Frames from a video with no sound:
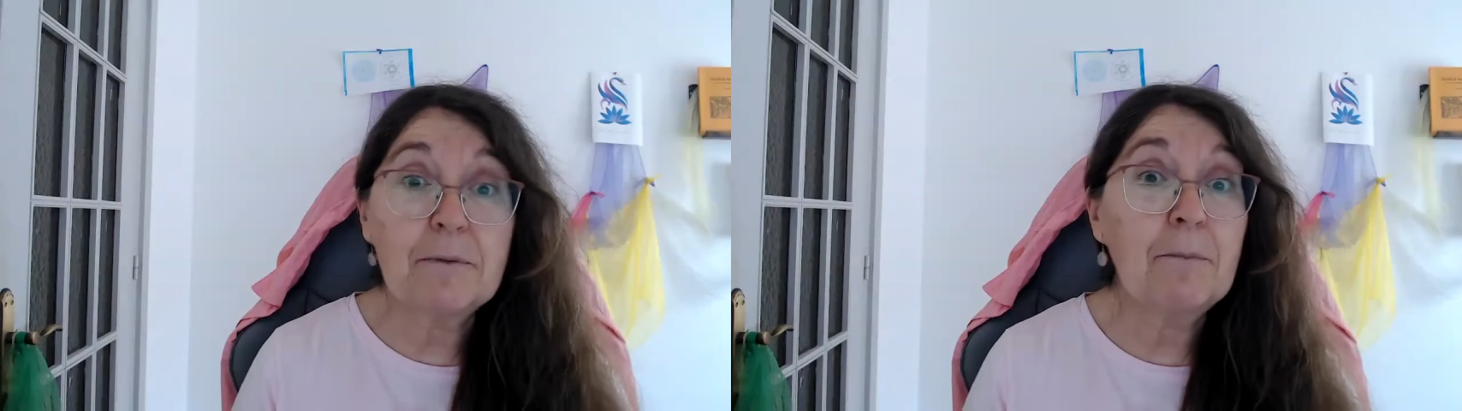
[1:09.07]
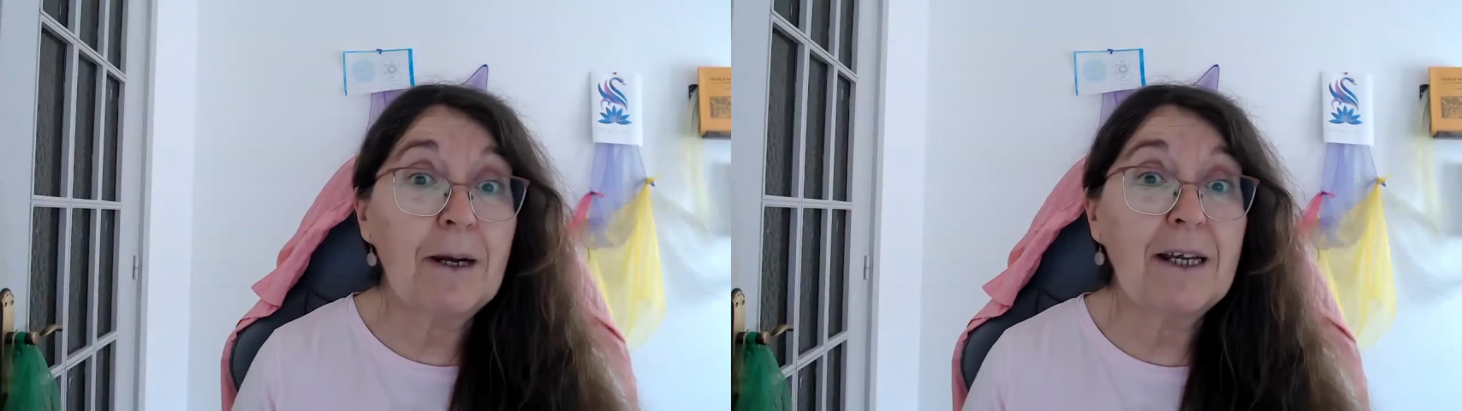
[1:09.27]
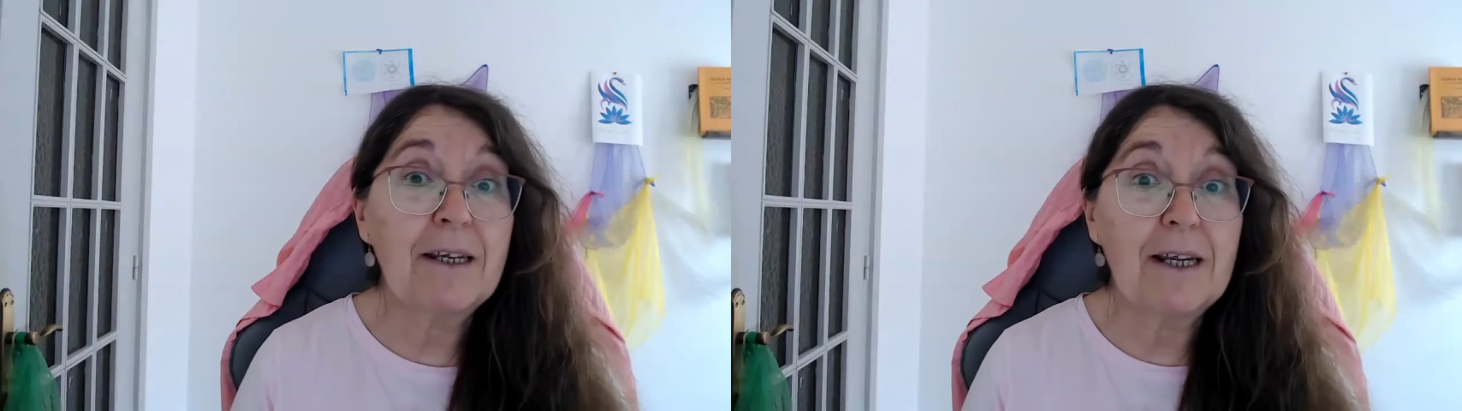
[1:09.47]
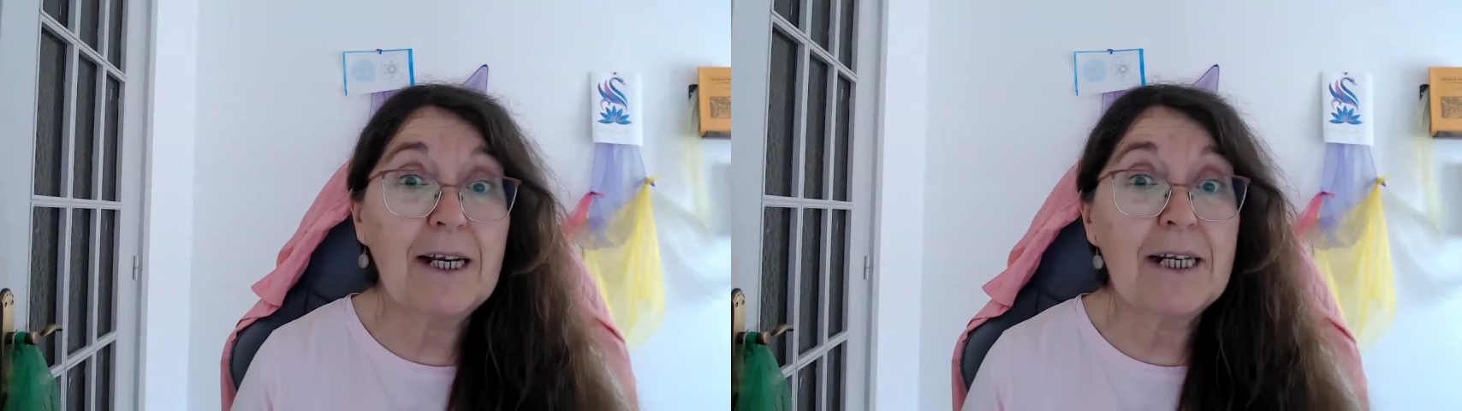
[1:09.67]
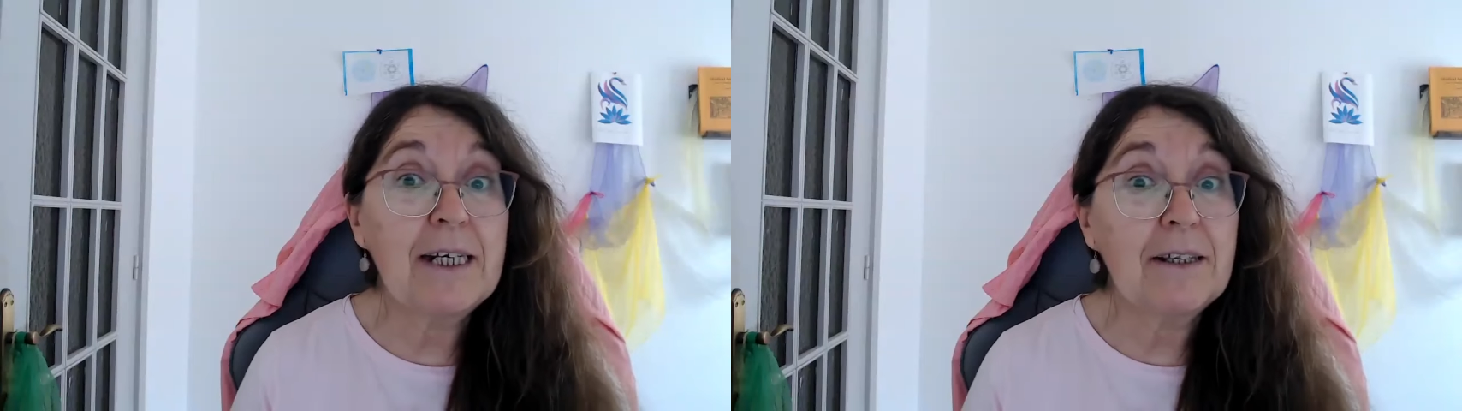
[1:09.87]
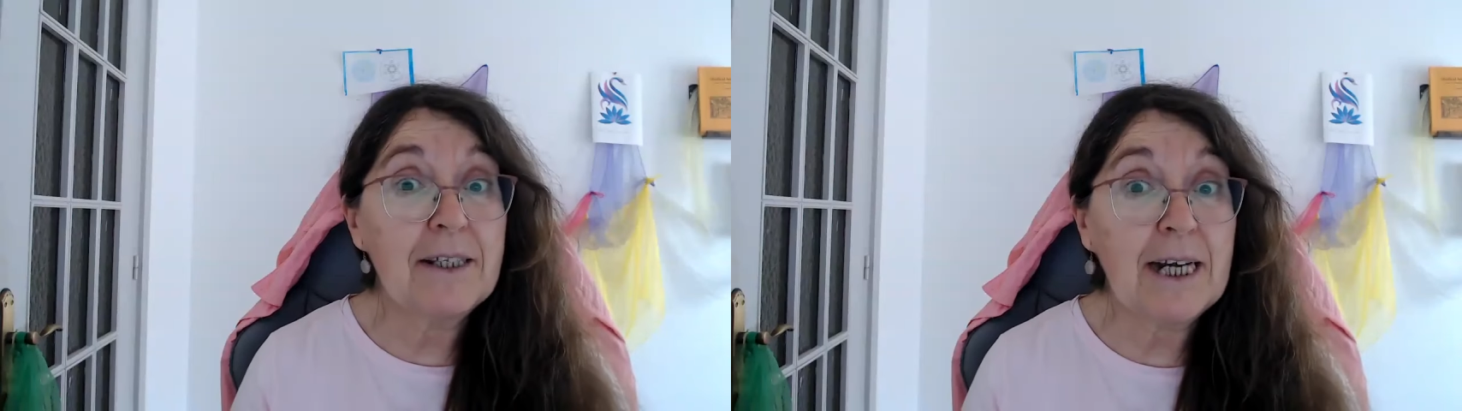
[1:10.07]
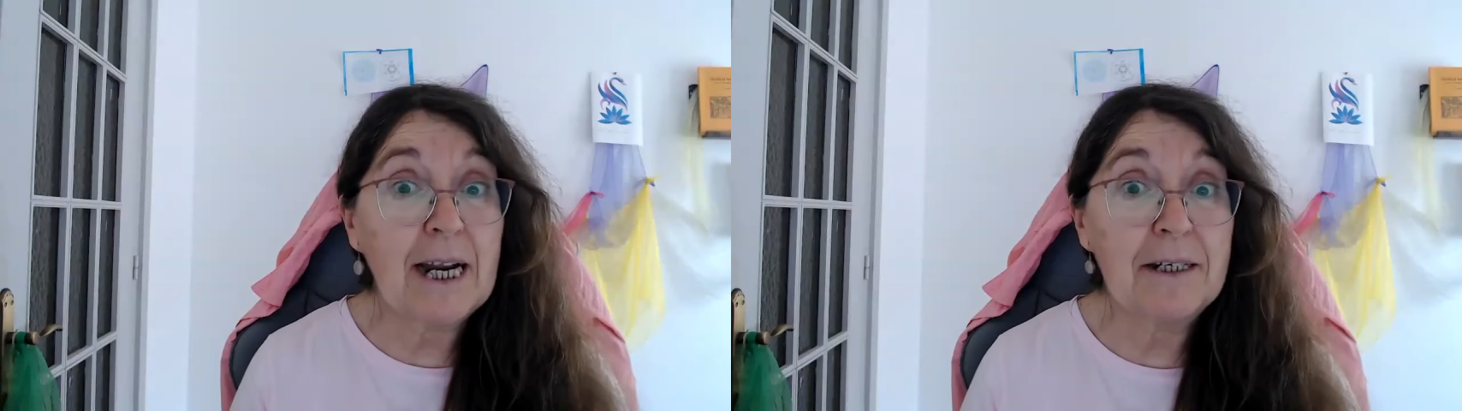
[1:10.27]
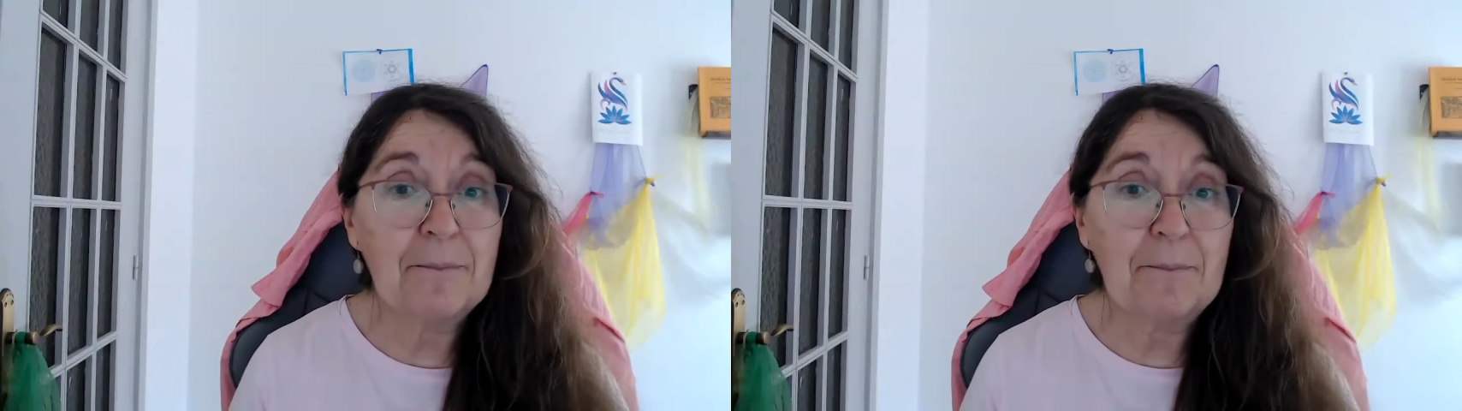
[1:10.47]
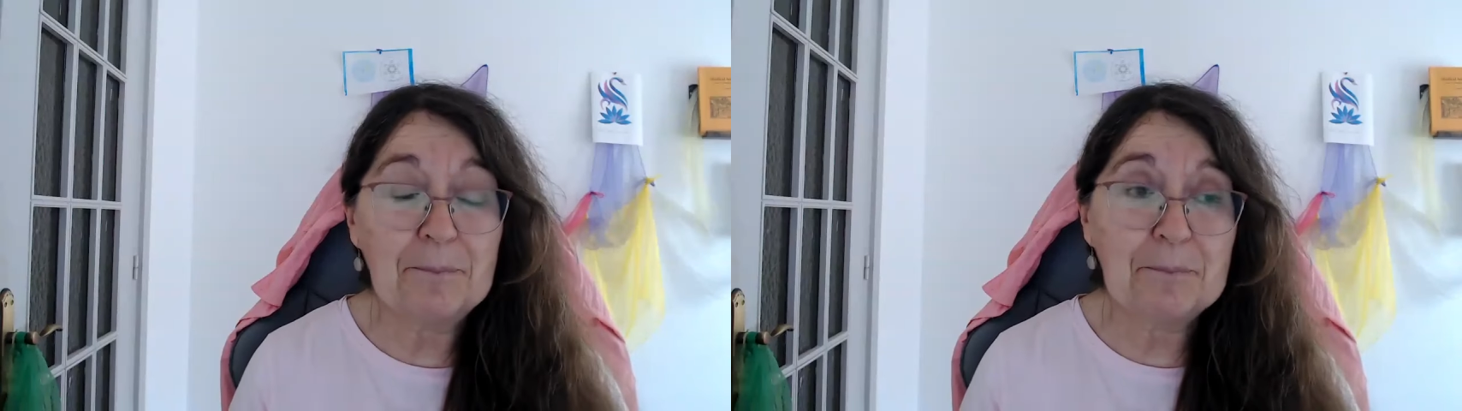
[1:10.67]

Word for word: by Elena Danan,